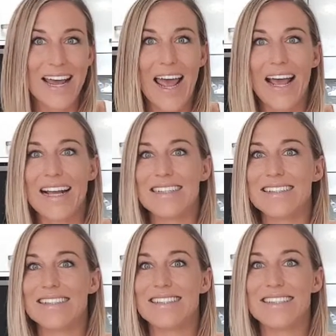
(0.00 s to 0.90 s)
and
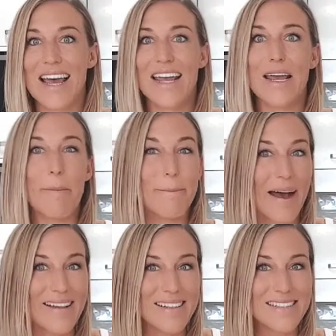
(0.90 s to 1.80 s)
staying
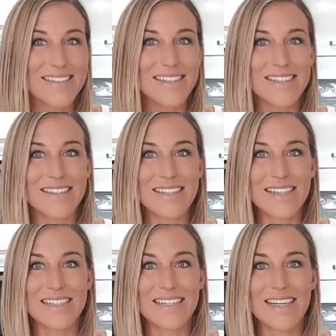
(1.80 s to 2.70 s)
balanced this silly
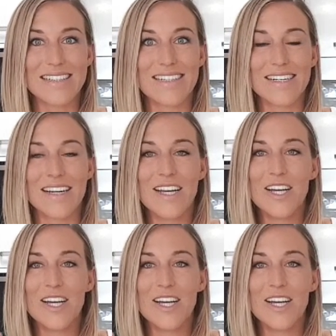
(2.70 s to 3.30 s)
season.